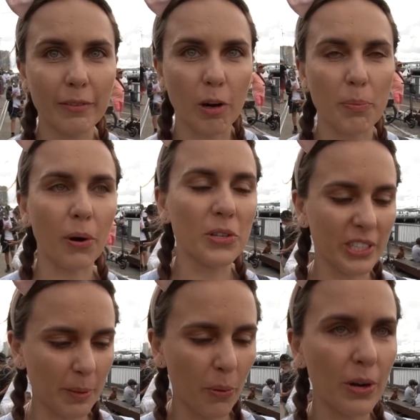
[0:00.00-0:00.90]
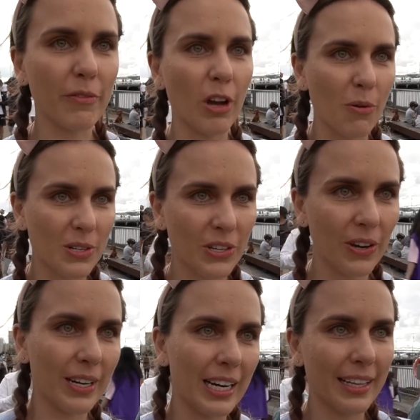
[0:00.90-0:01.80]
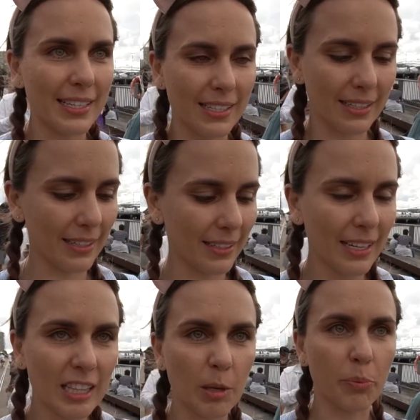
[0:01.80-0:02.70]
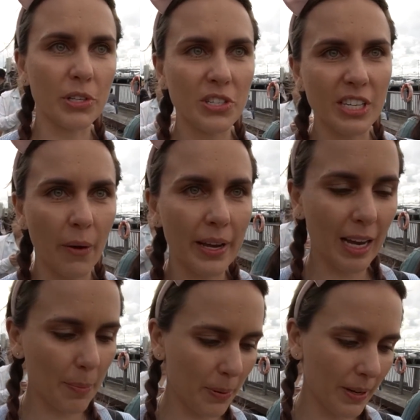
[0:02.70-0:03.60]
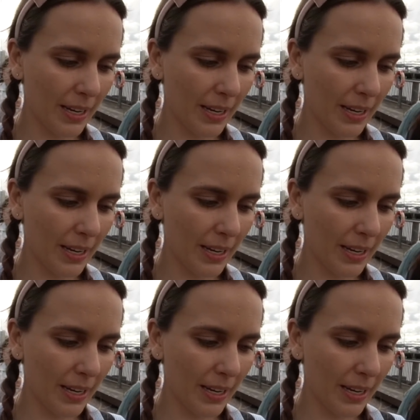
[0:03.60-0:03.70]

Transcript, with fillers: We're approaching the point of no return here. There's a the bridge is going up.